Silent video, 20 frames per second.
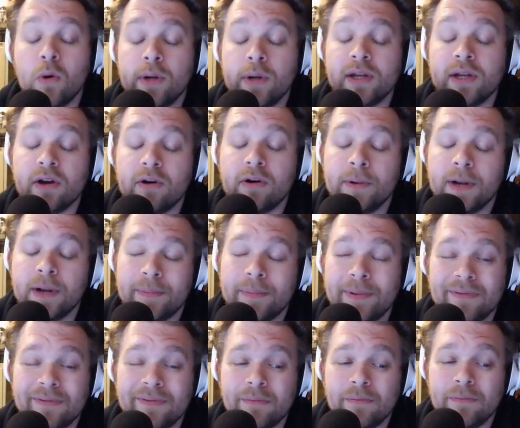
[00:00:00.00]
open up
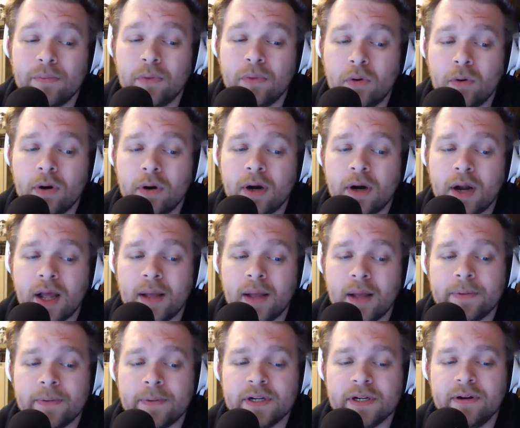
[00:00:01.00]
even more
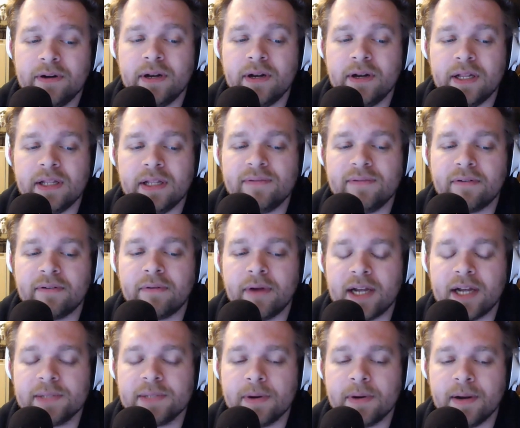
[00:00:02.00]
opportunities for
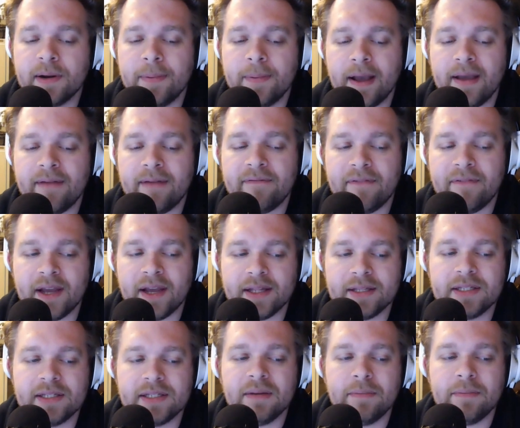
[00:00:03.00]
Raspberry Pi
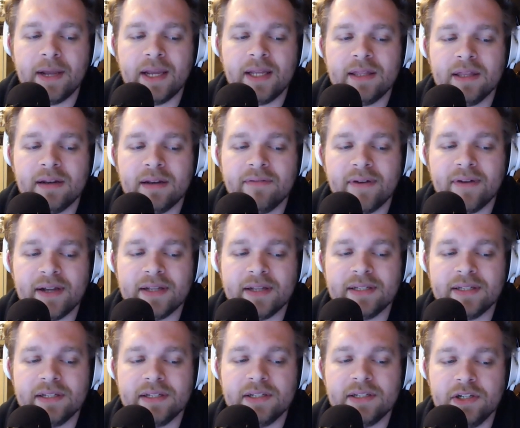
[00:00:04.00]
fans to make the
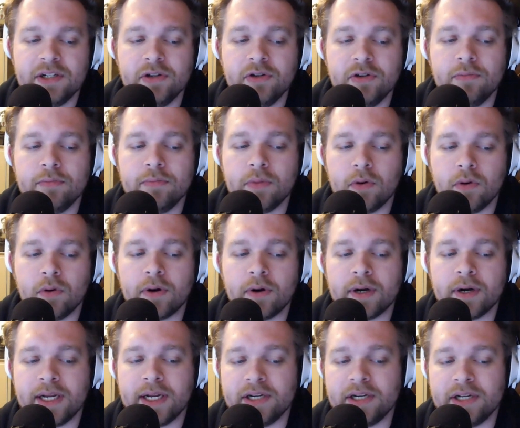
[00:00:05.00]
devices do
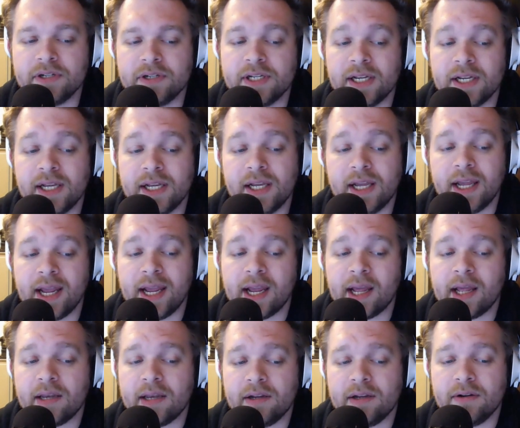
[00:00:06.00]
more interesting
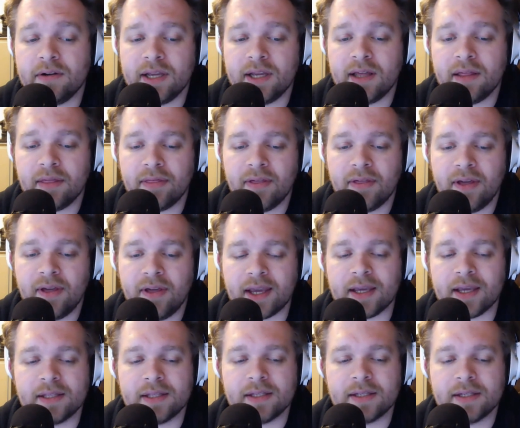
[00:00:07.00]
and unique
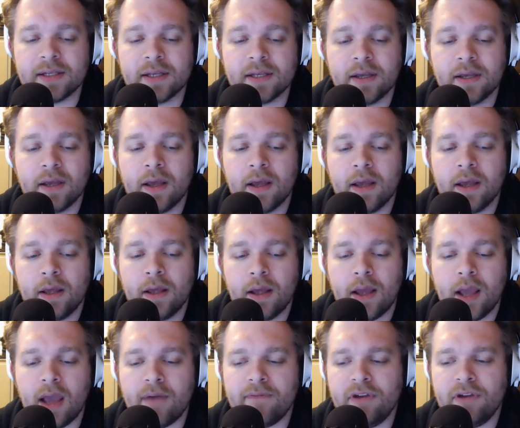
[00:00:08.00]
things.
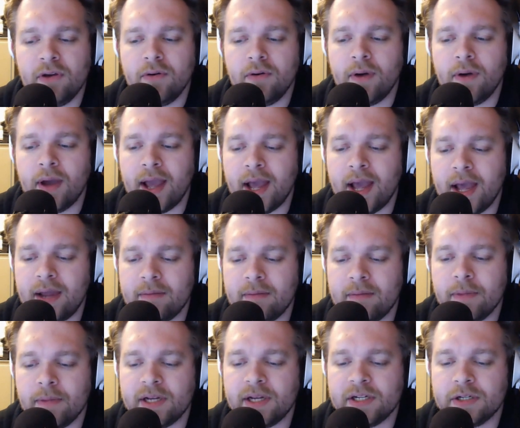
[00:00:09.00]
Have you had
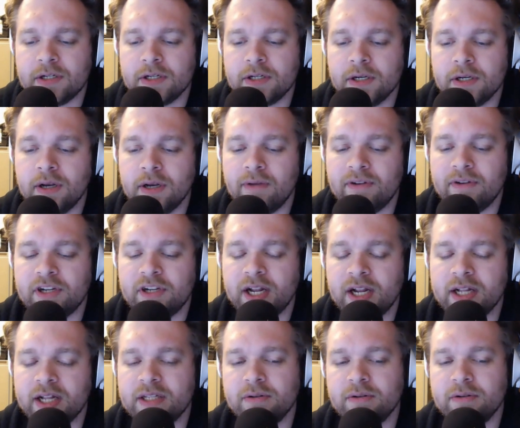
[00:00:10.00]
much of a
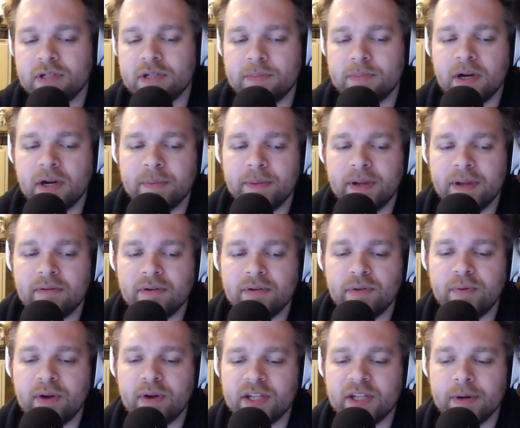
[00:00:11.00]
chance to experiment
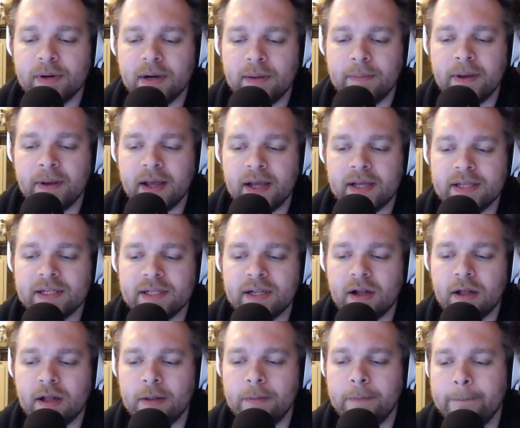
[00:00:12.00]
with Raspberry Pis at
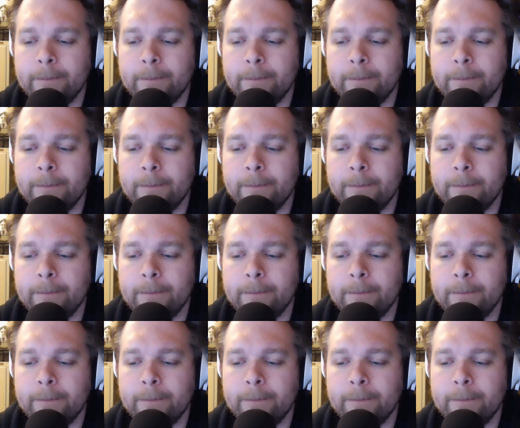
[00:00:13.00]
all?